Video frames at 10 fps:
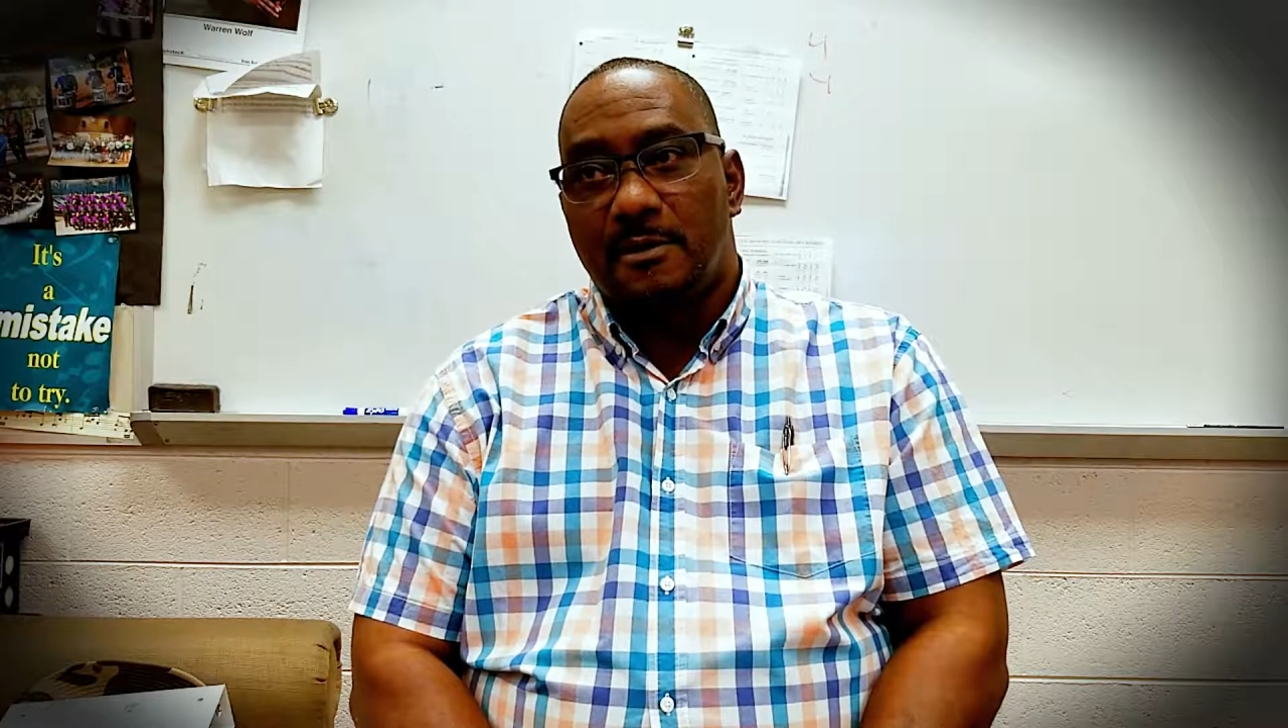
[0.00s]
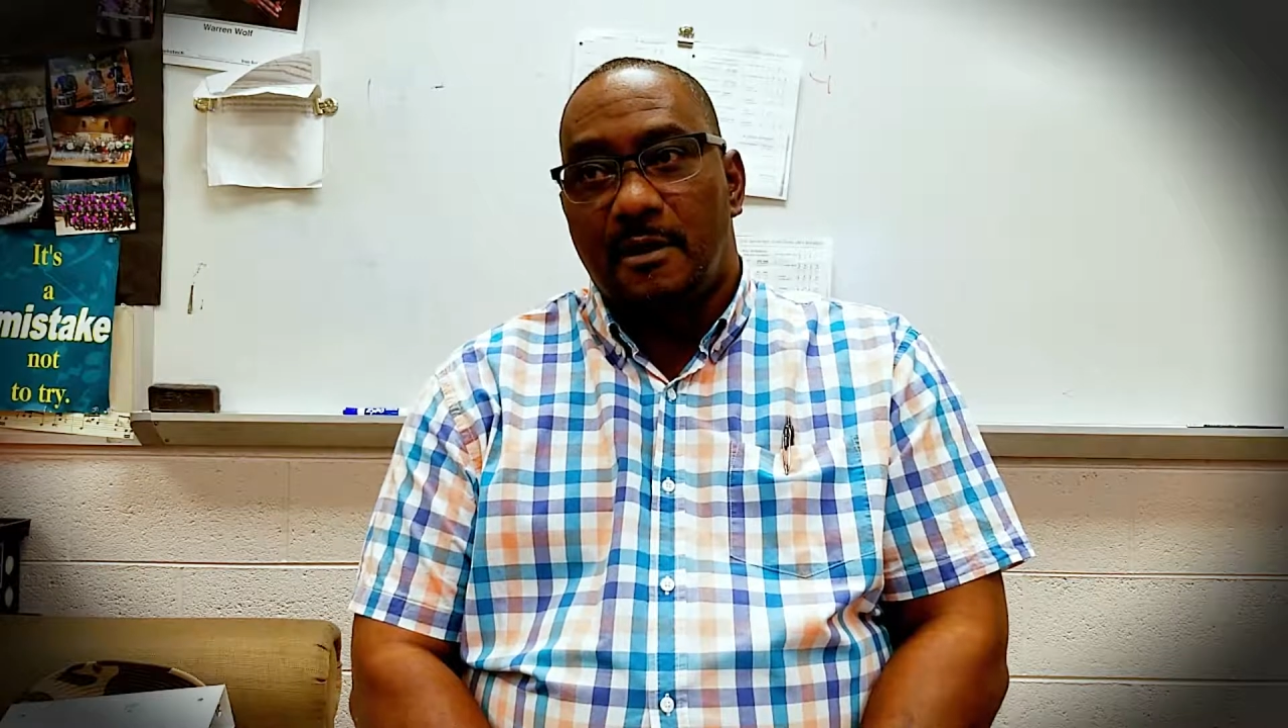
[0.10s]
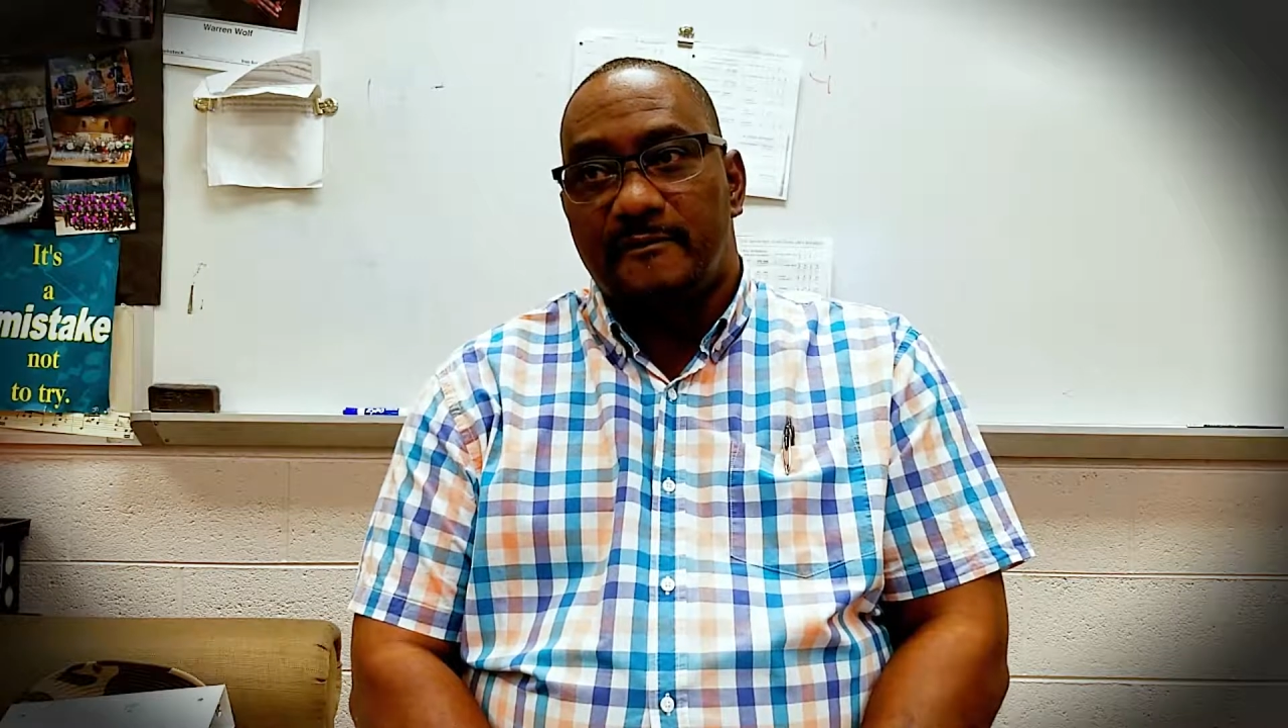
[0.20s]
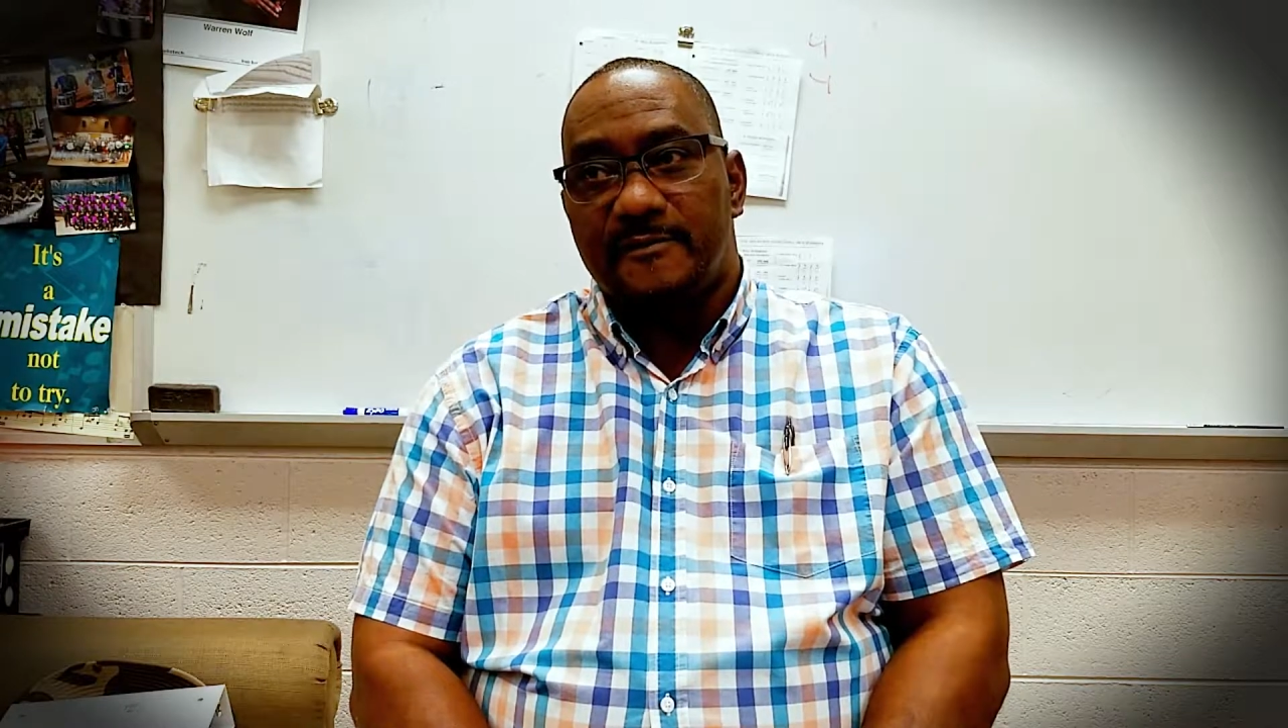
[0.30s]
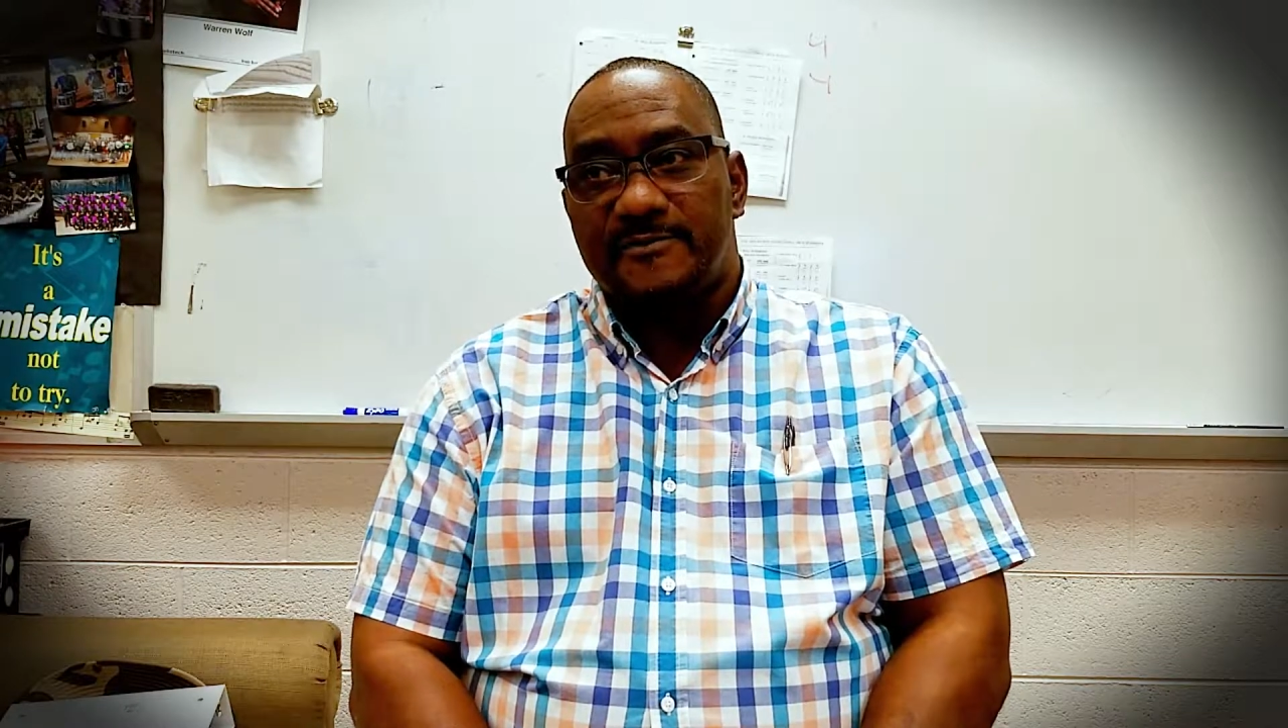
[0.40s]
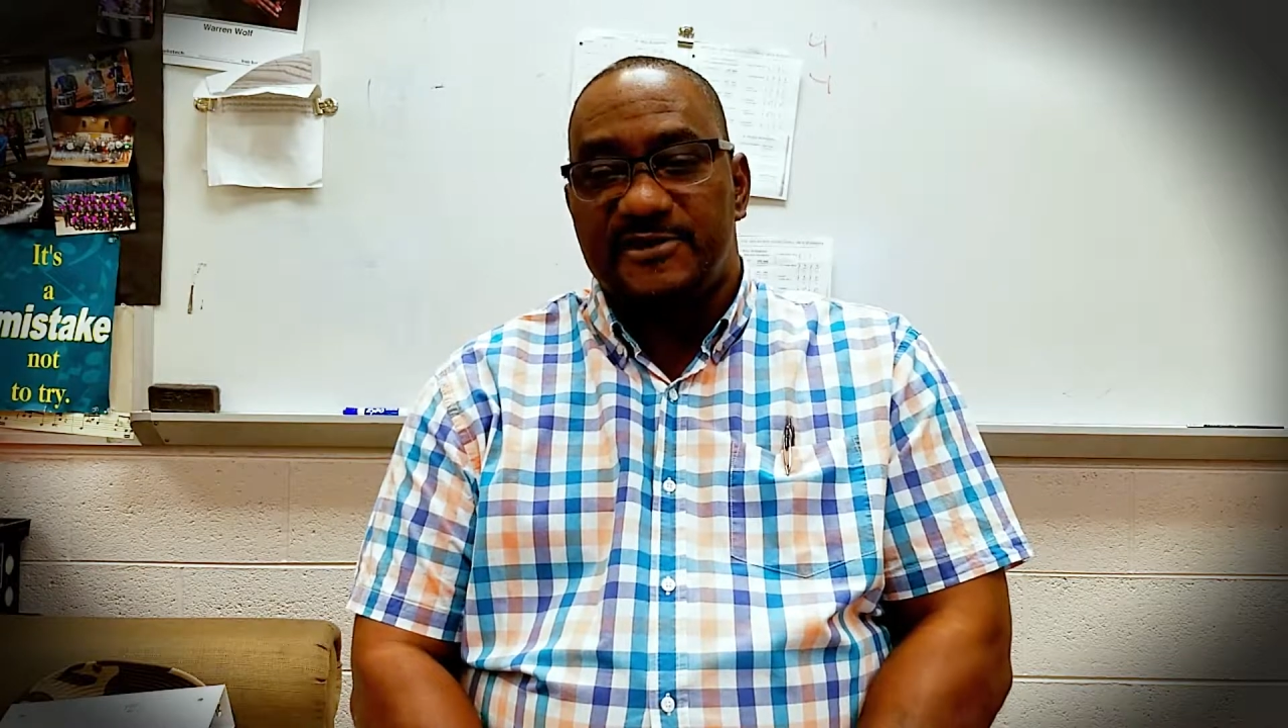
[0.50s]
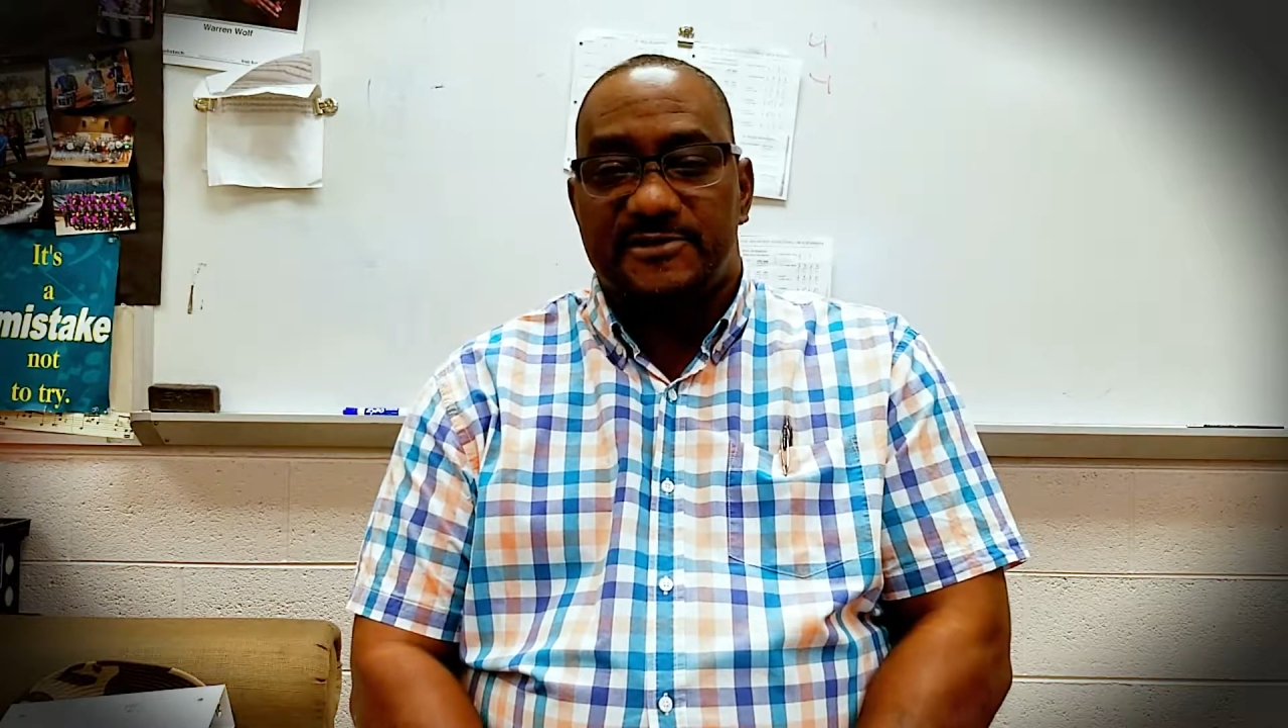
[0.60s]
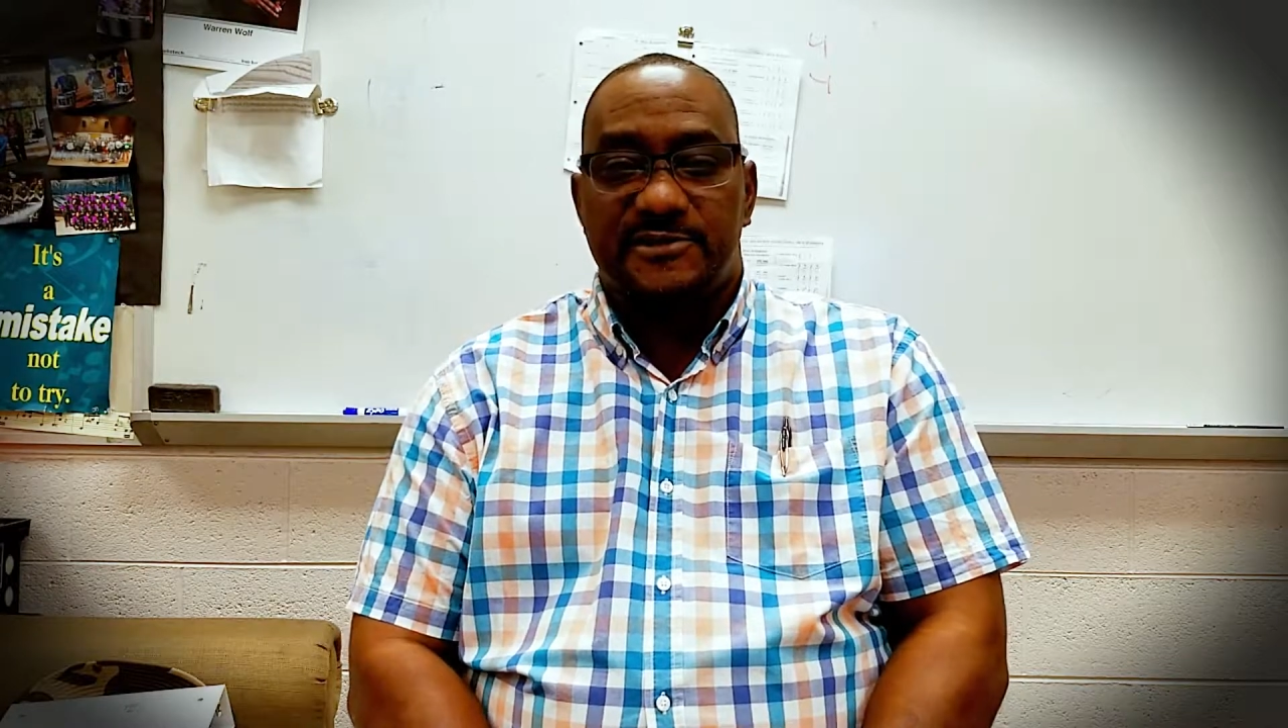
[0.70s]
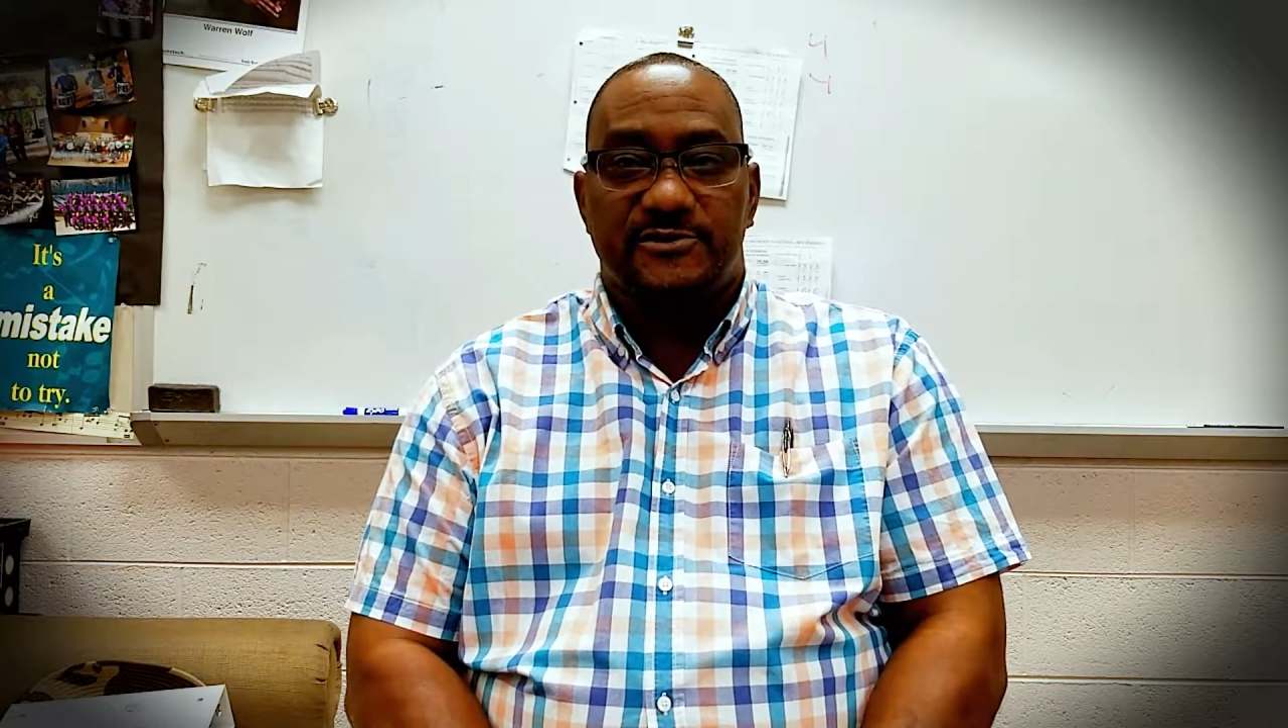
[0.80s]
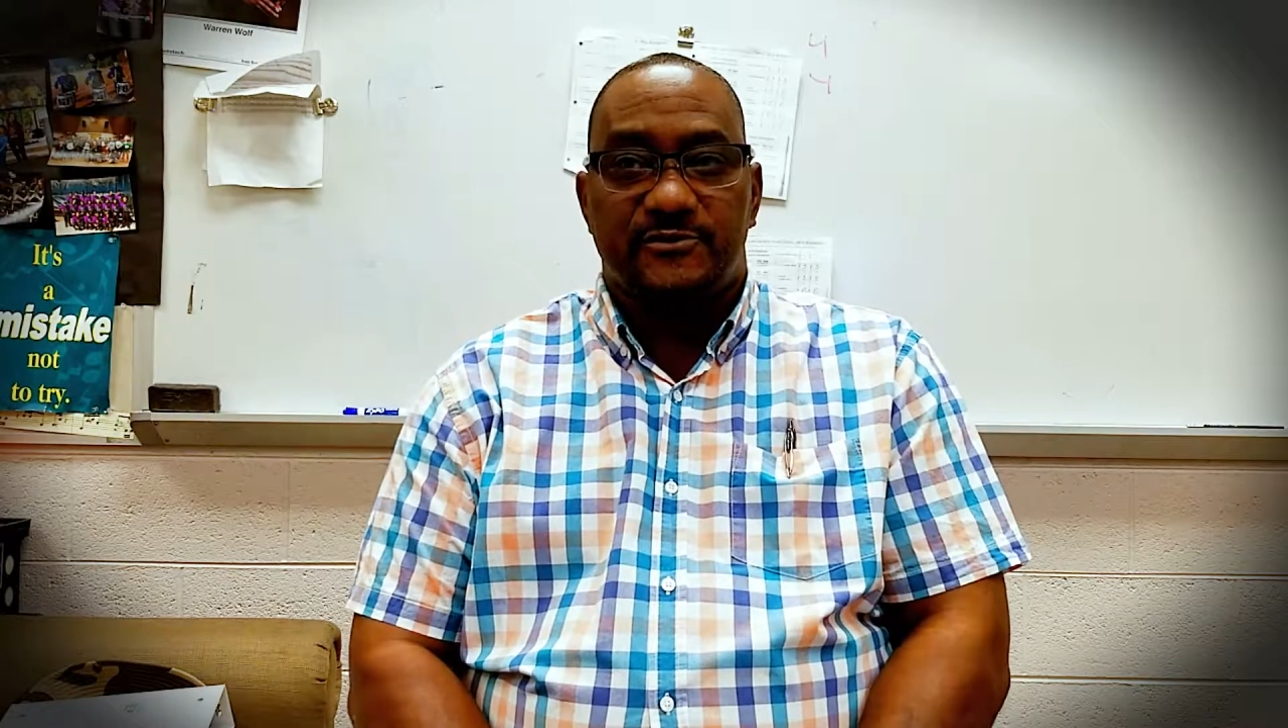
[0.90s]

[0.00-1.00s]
off of 16th